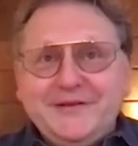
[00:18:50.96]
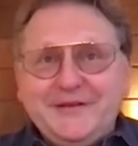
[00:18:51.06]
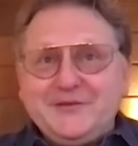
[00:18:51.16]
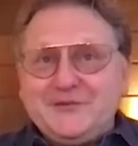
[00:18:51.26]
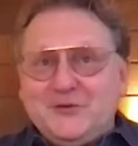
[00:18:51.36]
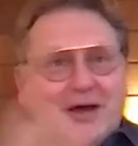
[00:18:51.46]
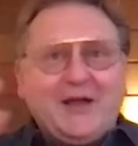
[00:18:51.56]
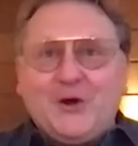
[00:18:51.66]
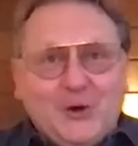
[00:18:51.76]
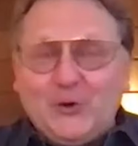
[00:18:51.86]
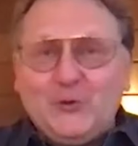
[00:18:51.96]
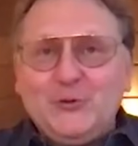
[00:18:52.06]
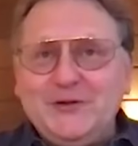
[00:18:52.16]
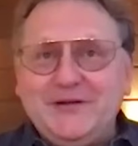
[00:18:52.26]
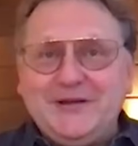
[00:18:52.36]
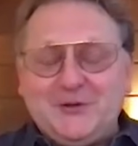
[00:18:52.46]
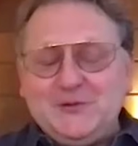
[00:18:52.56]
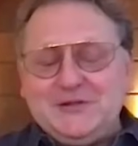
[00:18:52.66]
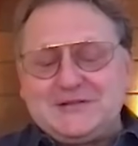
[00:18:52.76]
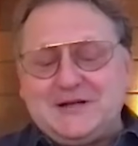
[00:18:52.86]
It's in Idaho. You know,
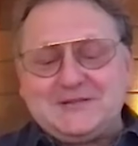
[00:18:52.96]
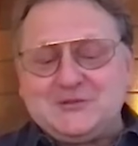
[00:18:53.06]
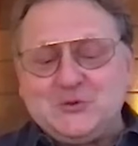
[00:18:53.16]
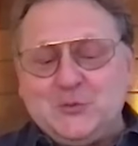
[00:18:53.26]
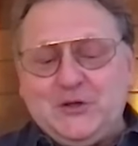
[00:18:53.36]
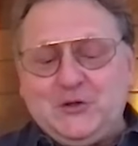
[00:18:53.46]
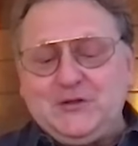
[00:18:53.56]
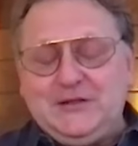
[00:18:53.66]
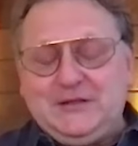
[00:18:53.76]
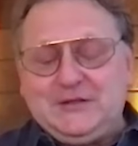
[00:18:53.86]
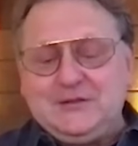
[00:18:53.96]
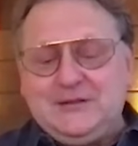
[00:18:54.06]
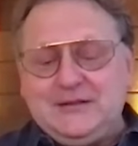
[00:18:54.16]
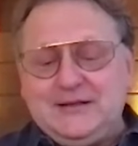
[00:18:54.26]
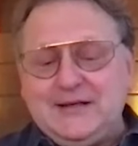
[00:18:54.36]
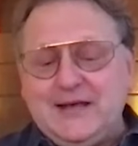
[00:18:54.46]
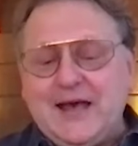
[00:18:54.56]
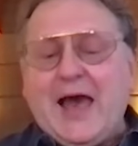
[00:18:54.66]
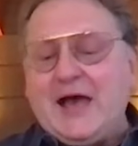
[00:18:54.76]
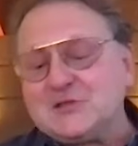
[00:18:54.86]
it's got so many good good uh,
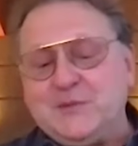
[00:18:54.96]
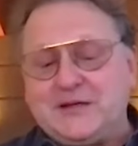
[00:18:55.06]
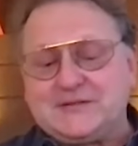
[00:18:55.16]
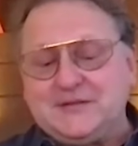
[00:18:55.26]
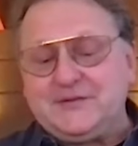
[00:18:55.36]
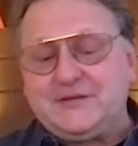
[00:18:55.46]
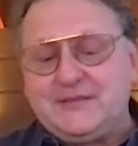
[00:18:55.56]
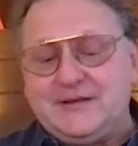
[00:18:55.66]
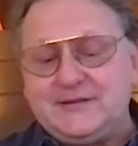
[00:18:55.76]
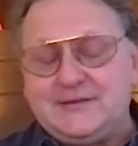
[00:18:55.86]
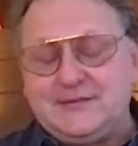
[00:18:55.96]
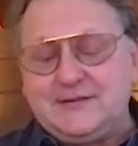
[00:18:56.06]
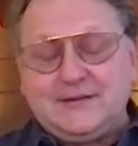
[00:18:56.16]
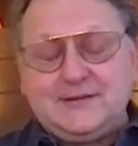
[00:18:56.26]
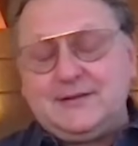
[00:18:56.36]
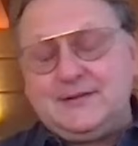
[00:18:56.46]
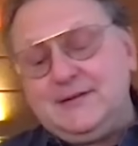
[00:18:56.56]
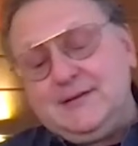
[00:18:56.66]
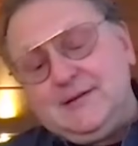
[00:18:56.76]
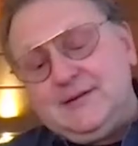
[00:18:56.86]
aspects of it that uh,
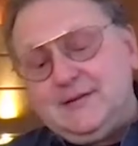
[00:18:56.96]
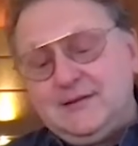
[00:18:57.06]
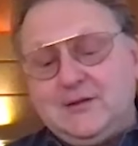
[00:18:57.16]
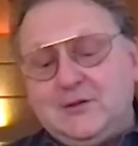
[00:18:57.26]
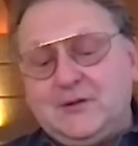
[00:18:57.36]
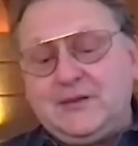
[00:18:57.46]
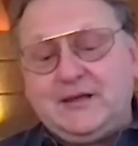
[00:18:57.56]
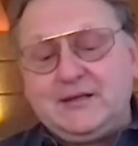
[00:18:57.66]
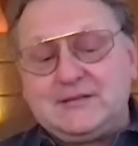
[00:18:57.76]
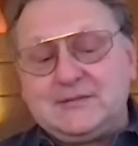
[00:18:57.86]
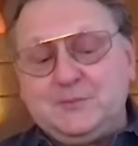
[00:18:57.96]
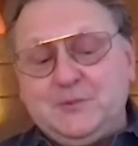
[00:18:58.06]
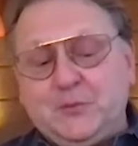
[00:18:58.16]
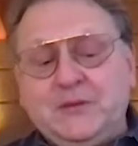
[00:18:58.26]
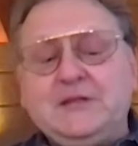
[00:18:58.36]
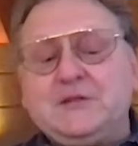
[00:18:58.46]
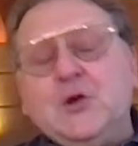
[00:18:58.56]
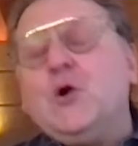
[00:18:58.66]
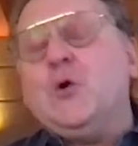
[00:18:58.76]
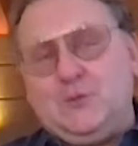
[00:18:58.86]
you know I think it's people need to
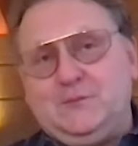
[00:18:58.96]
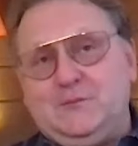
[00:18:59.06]
know.